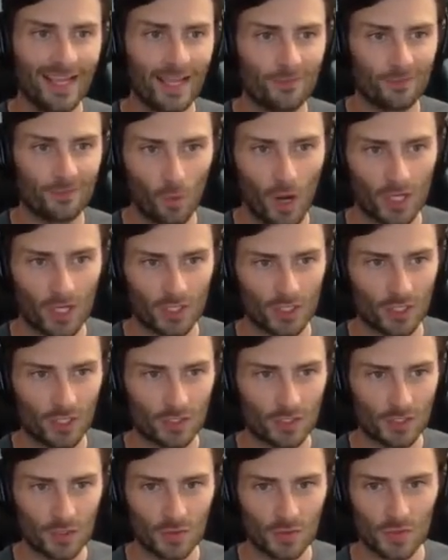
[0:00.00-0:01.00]
if you're watching
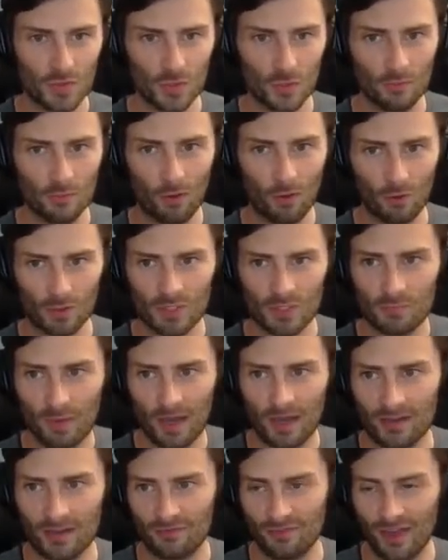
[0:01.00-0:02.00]
on YouTube or
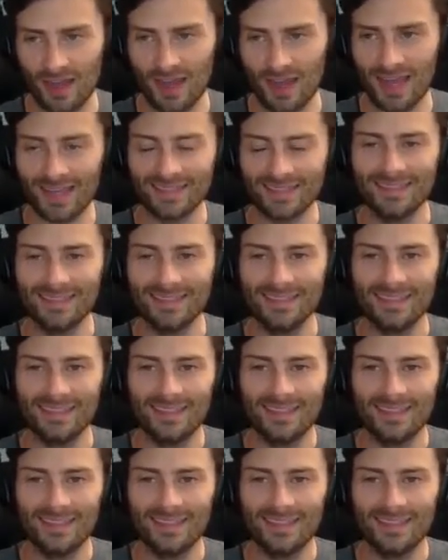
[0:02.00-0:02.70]
Spotify